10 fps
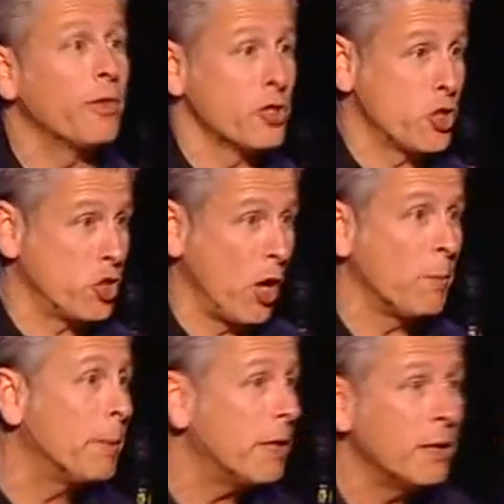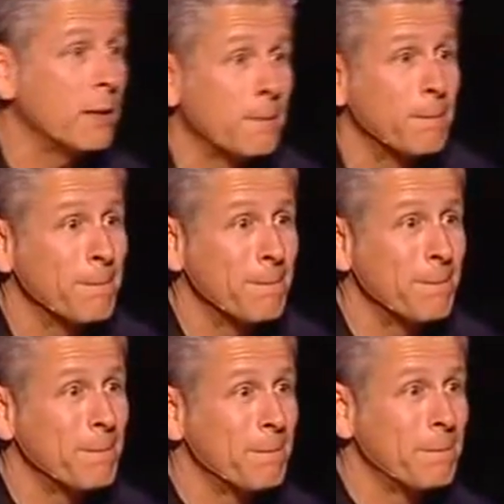with a Sharpie
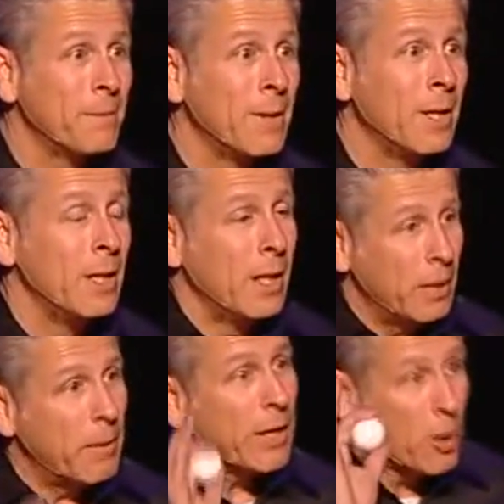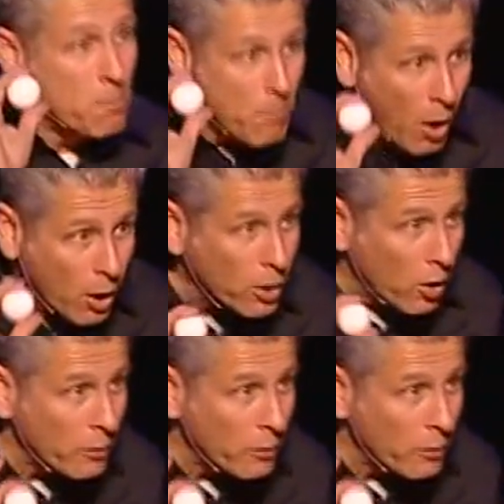and make a mark